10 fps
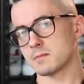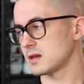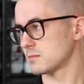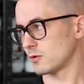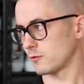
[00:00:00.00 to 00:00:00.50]

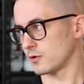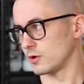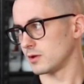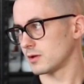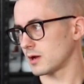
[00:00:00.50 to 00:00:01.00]
eating more
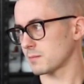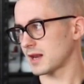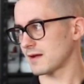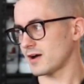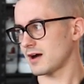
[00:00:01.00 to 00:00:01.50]
food, I'm going to
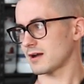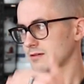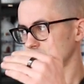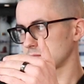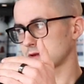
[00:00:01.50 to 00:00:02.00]
have a higher
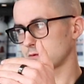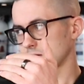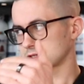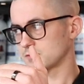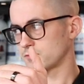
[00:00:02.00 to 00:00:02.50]
thermic
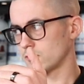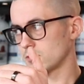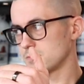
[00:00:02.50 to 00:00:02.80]
effect of food